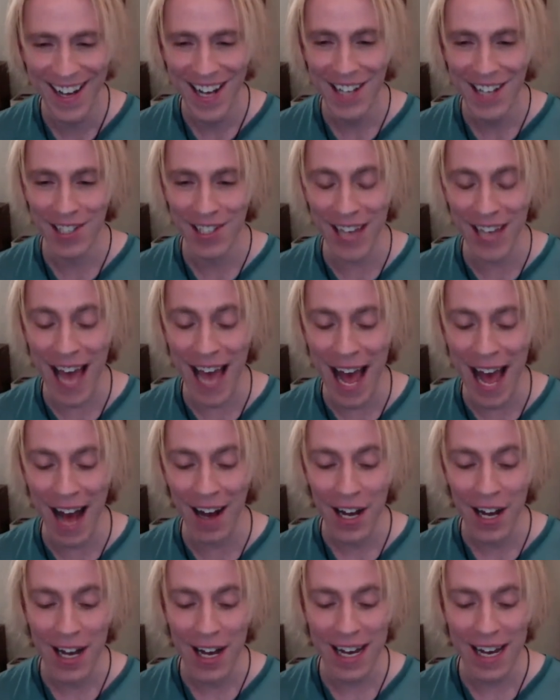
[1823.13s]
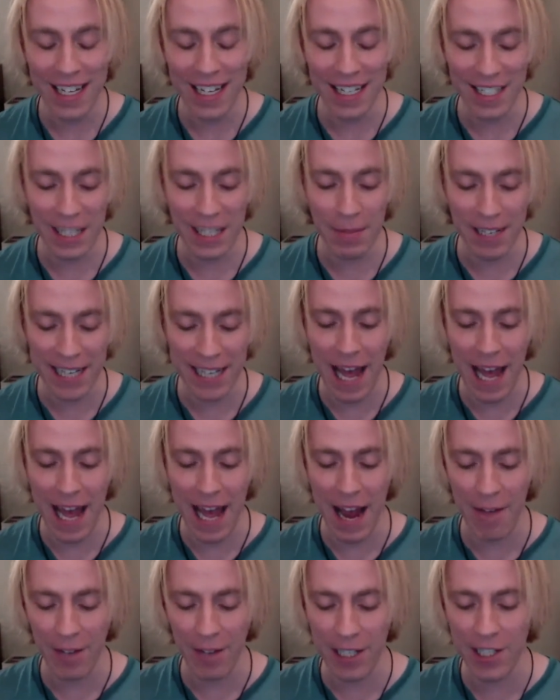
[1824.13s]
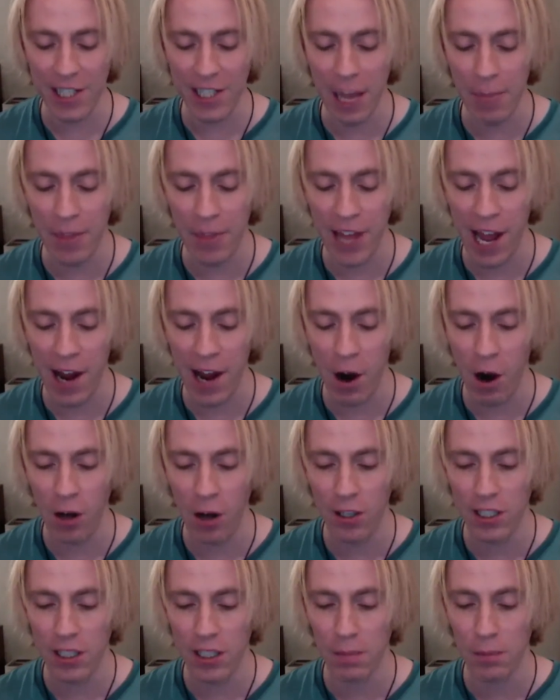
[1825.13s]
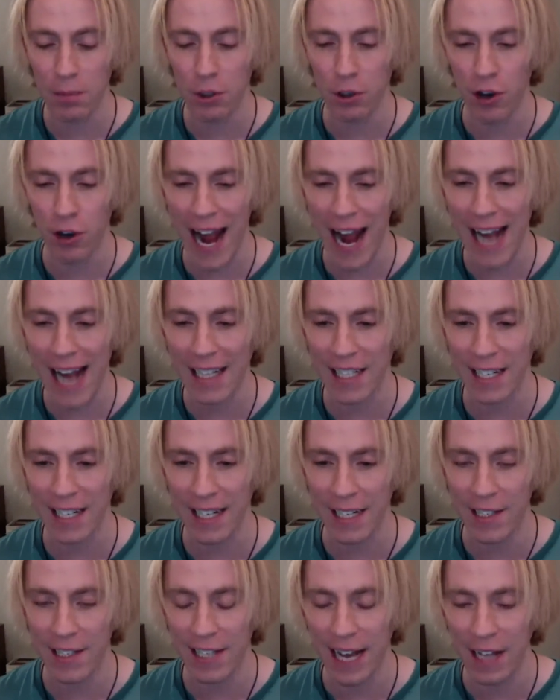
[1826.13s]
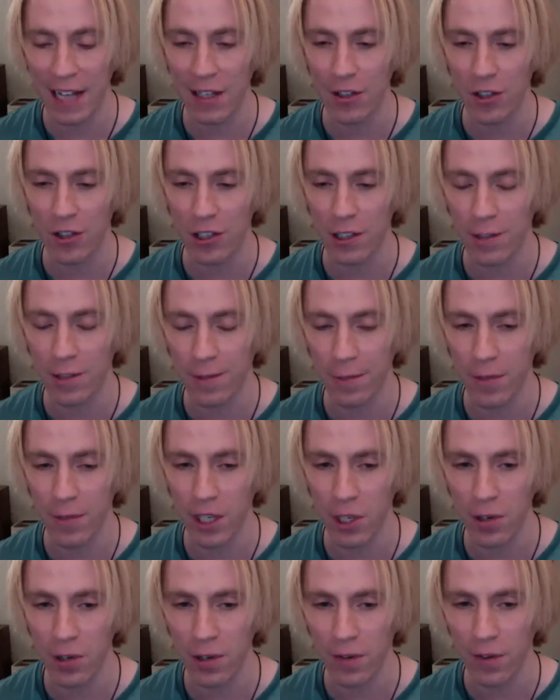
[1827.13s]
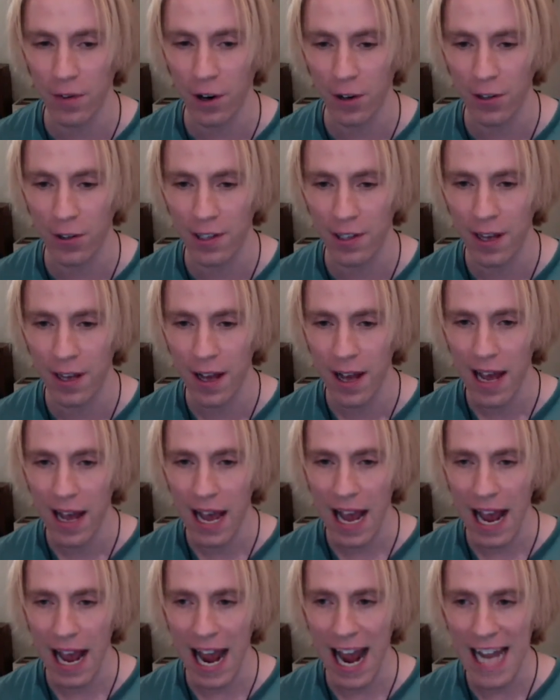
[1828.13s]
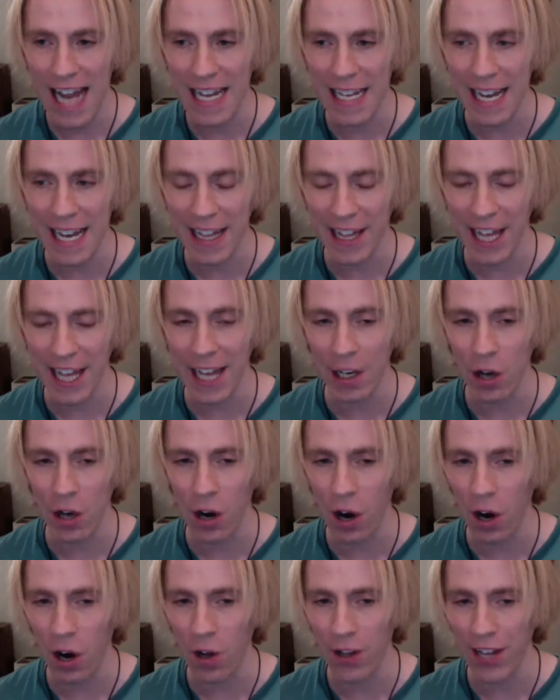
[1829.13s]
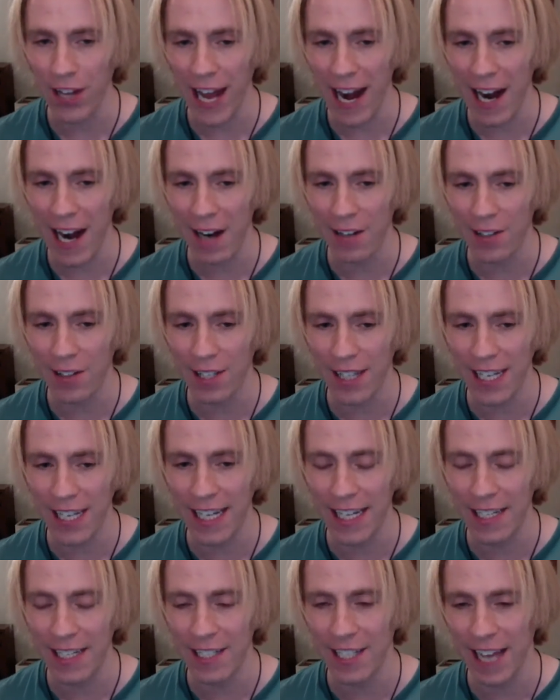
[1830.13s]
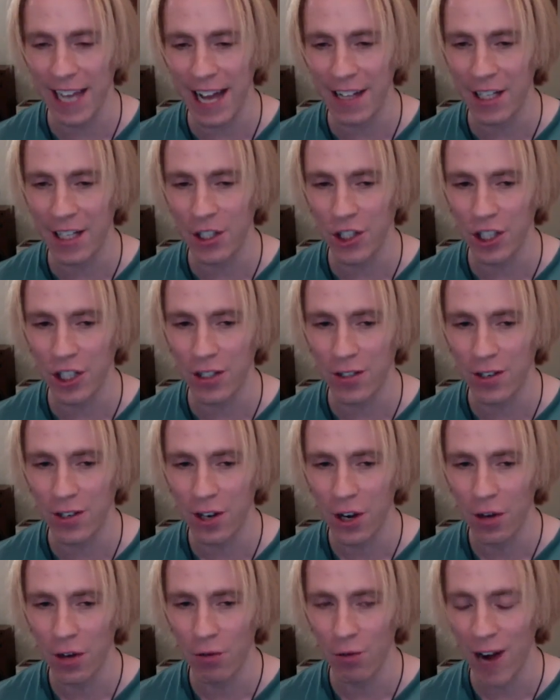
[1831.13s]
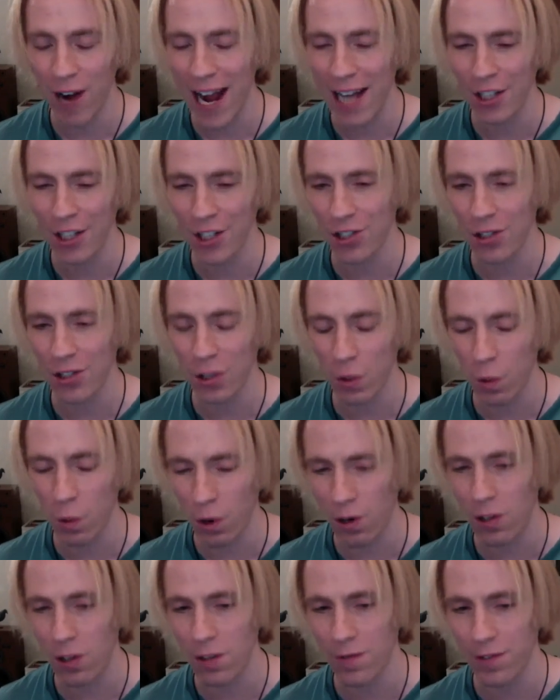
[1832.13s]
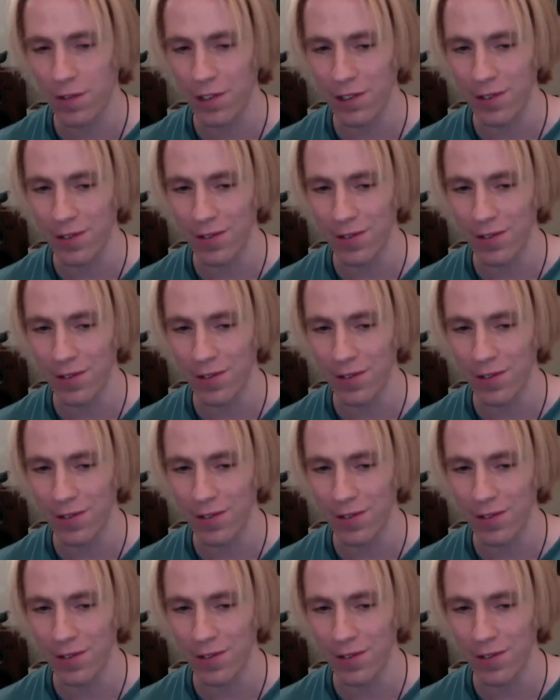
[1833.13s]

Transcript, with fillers: So yeah, it seems like at every step they are subtracting intelligence from the universe, and yet they call theirs the intelligent, rational worldview.